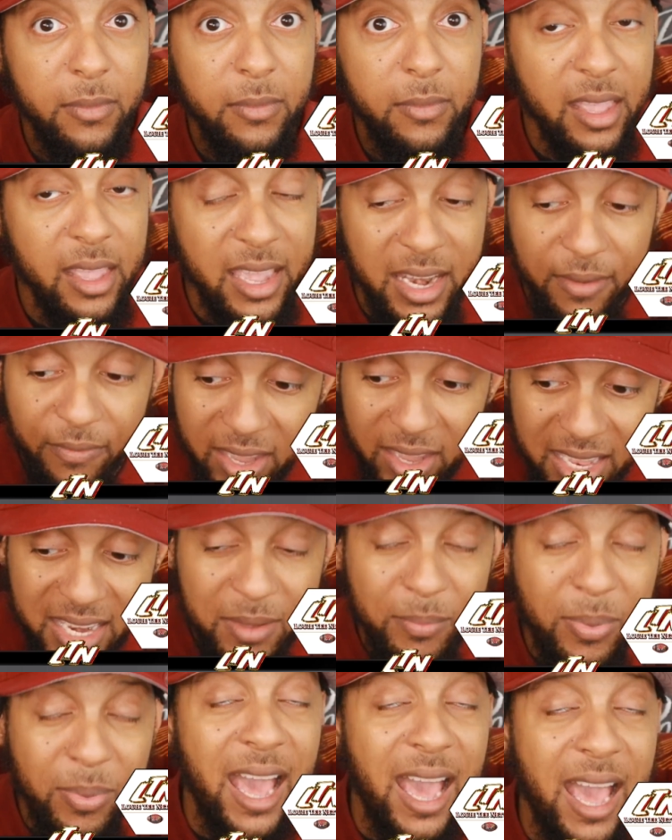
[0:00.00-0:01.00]
And if
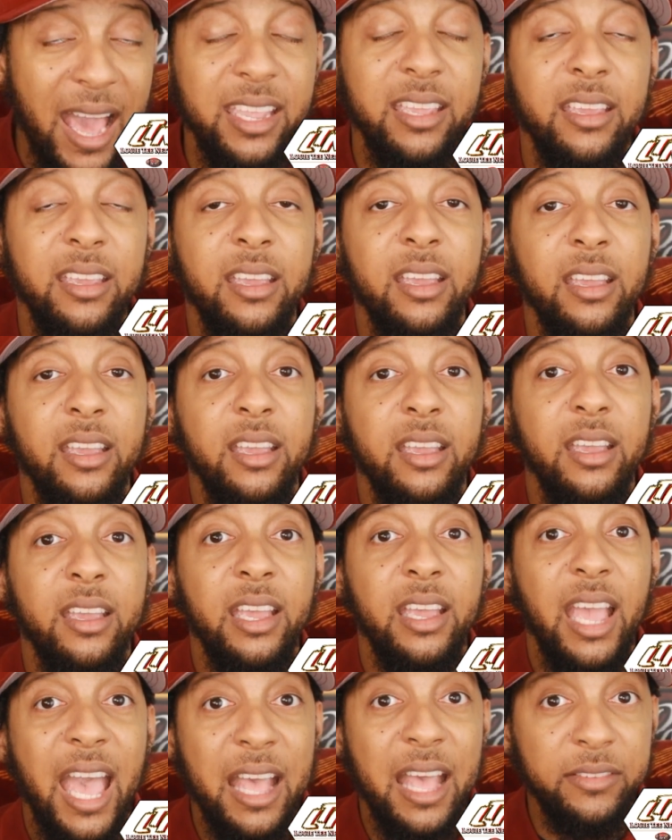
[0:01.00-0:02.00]
anybody
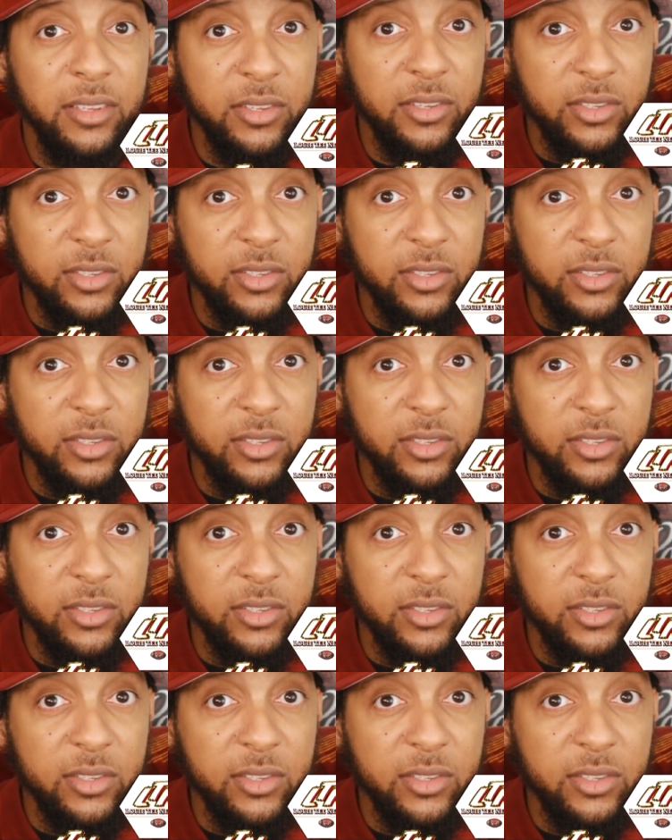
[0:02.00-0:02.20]
has a